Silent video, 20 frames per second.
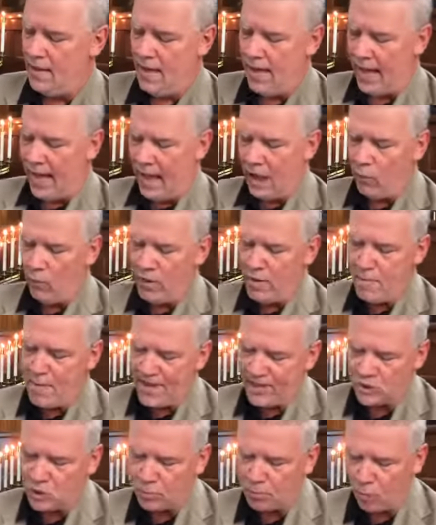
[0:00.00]
how we
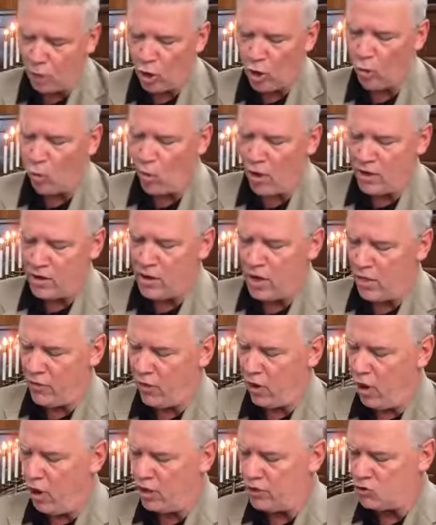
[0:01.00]
may spur one
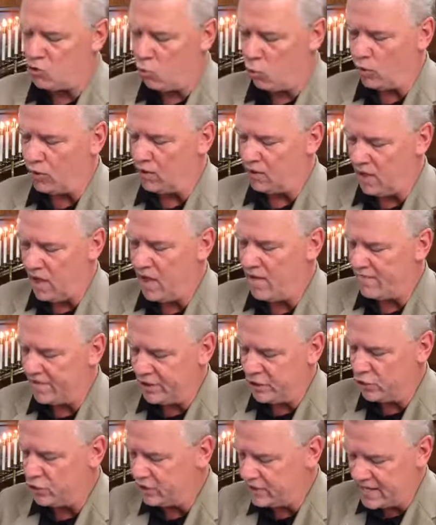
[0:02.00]
another on toward love
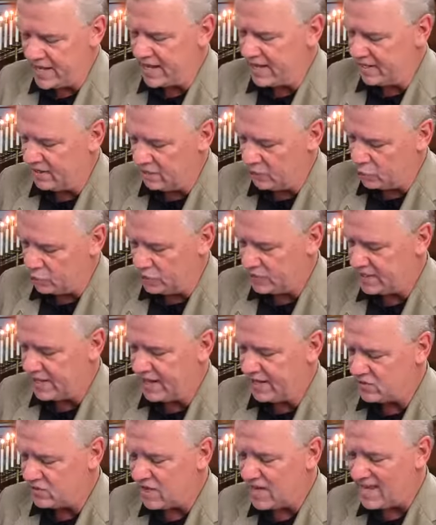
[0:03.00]
and good, need, good
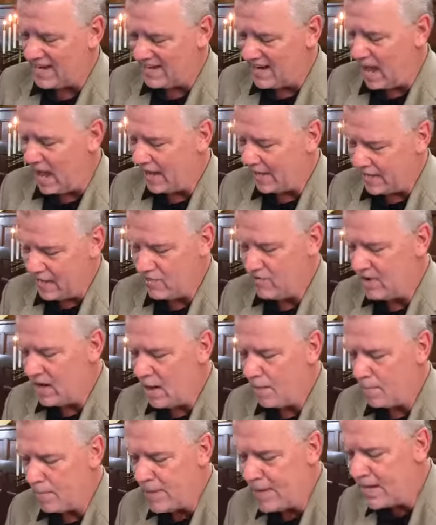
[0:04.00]
deeds, not giving
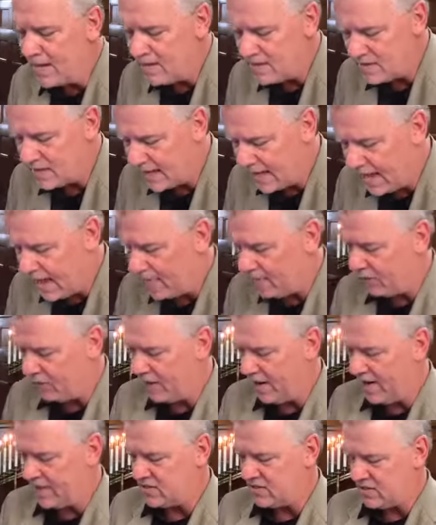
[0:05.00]
up meeting
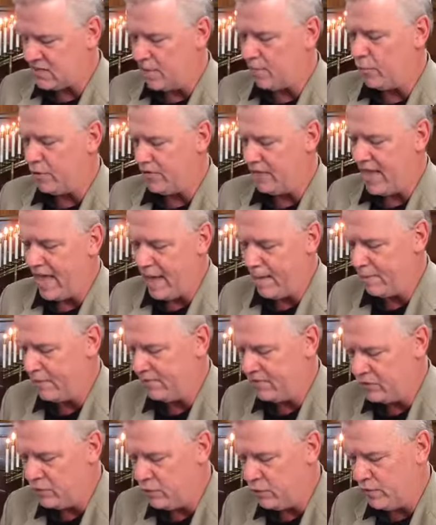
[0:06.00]
together as some are in the habit
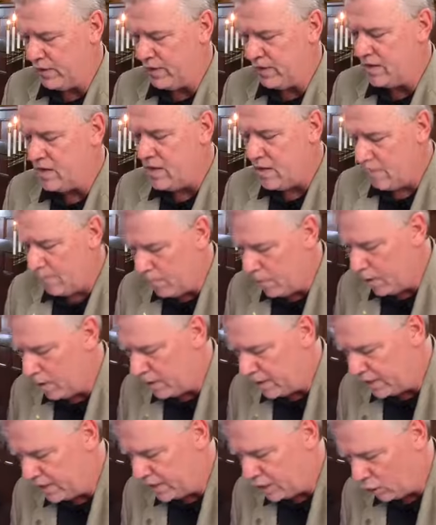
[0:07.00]
of doing,
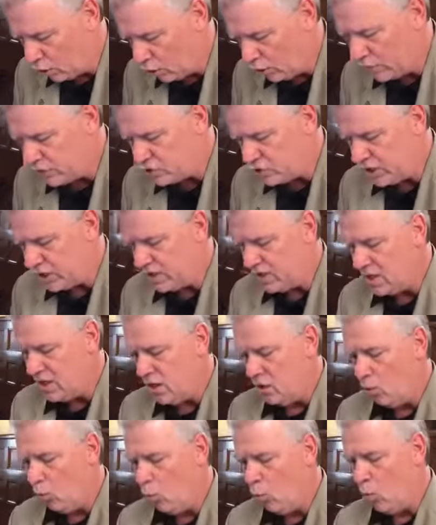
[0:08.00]
but encouraging
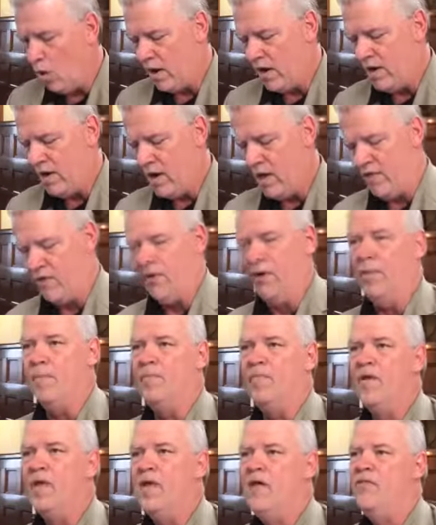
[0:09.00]
one
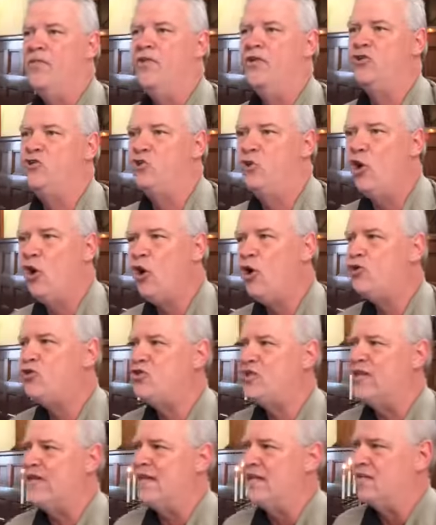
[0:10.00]
another. The church
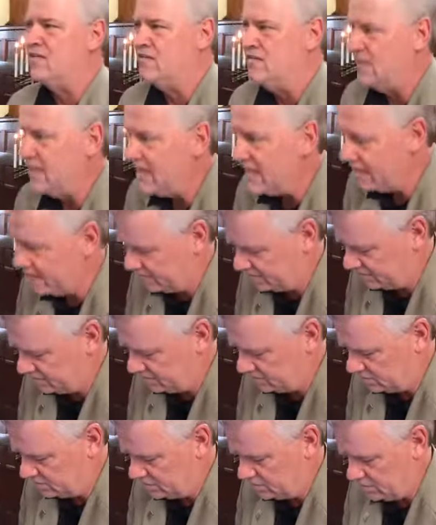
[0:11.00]

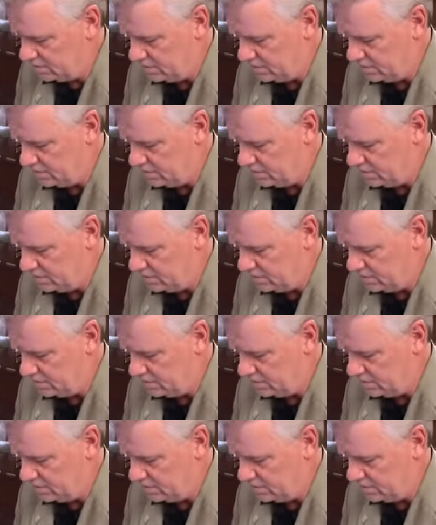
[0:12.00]
exists